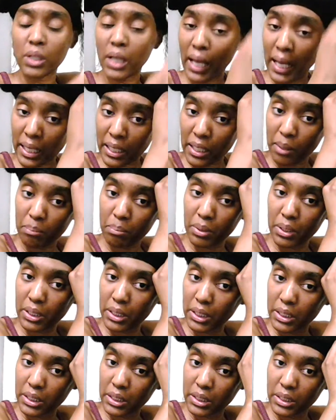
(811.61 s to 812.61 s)
I
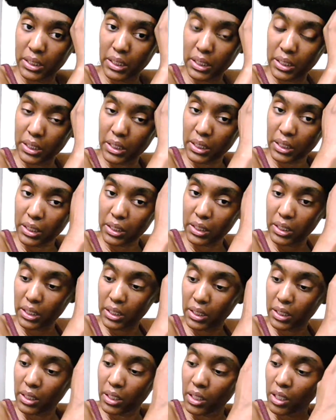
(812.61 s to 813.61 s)
completely didn't
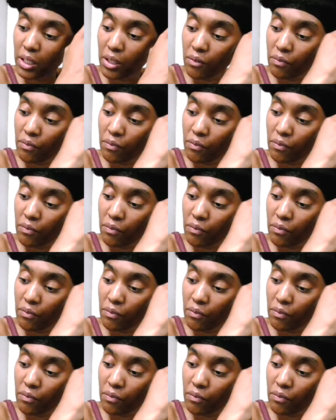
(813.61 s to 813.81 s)
then